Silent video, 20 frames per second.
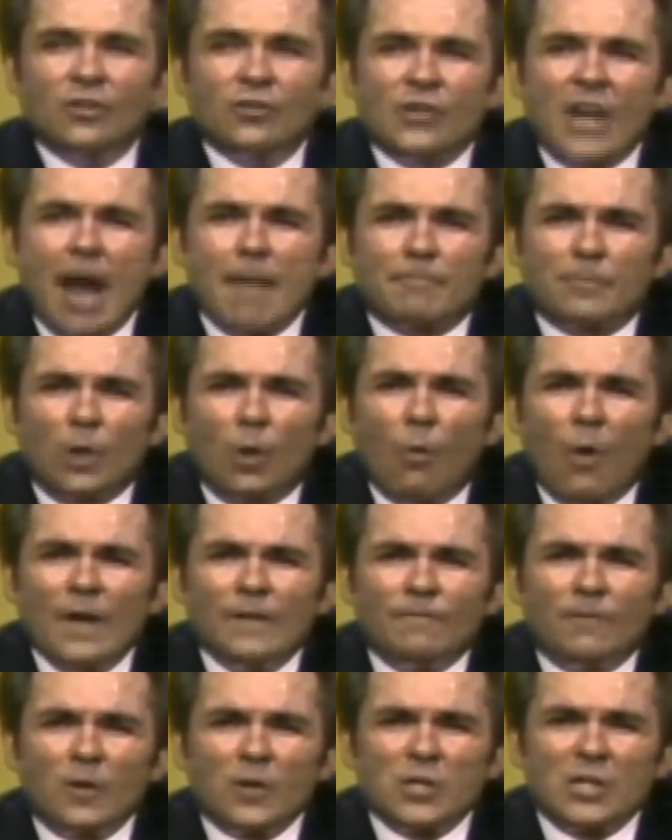Chapter
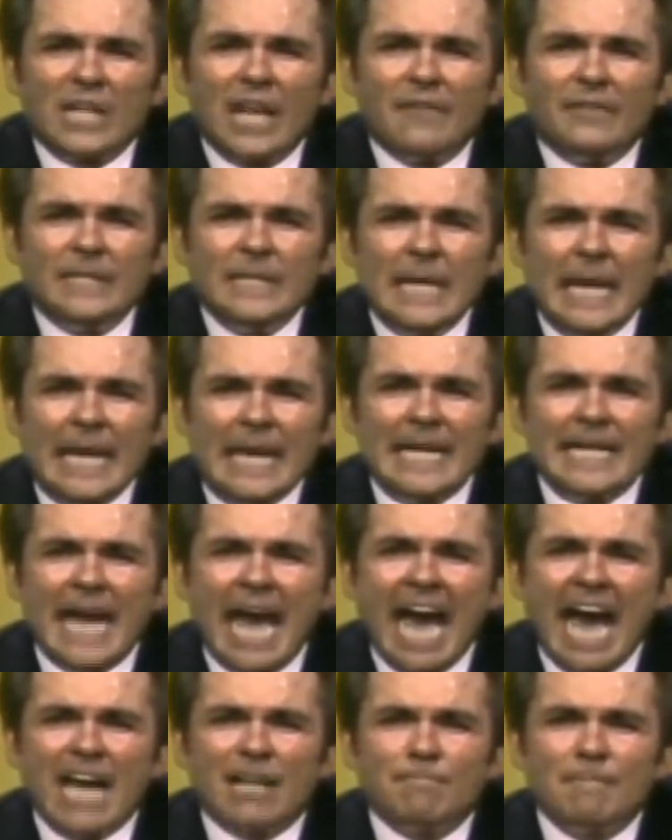1, verse 11, it
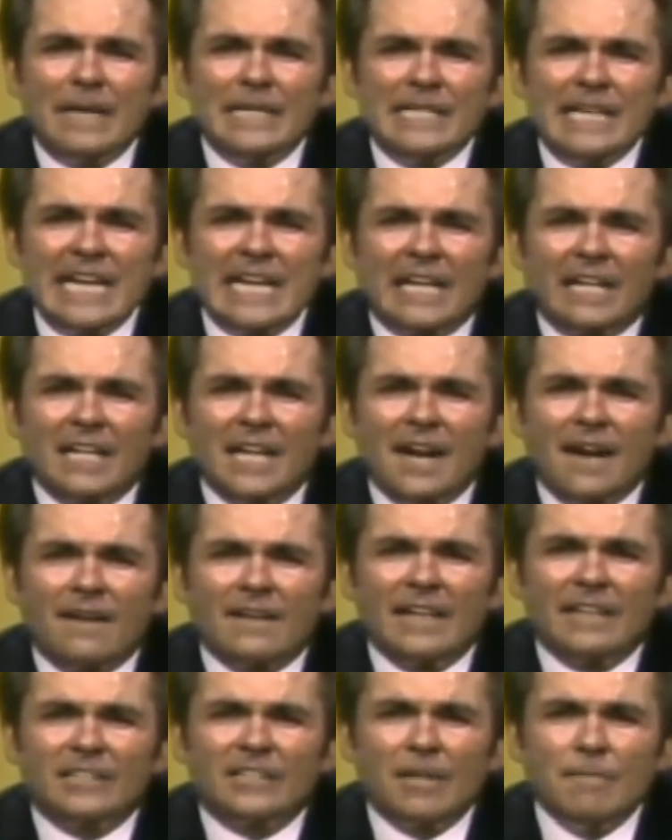hath been
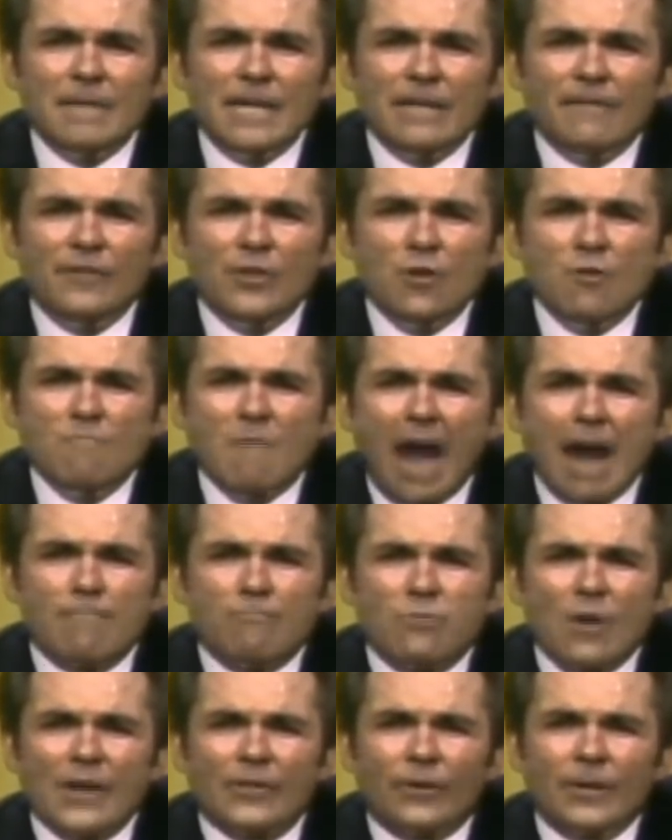declared unto me of you, my
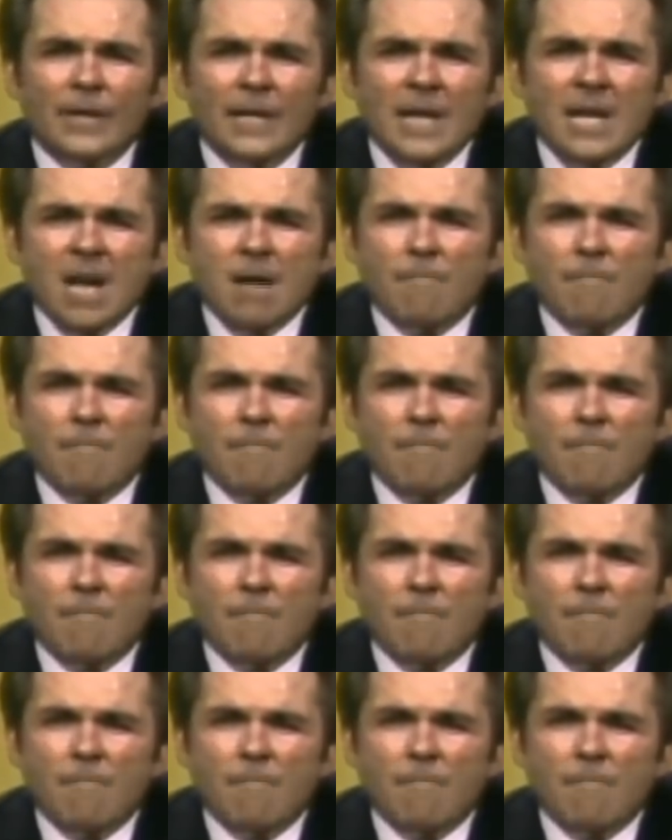brethren,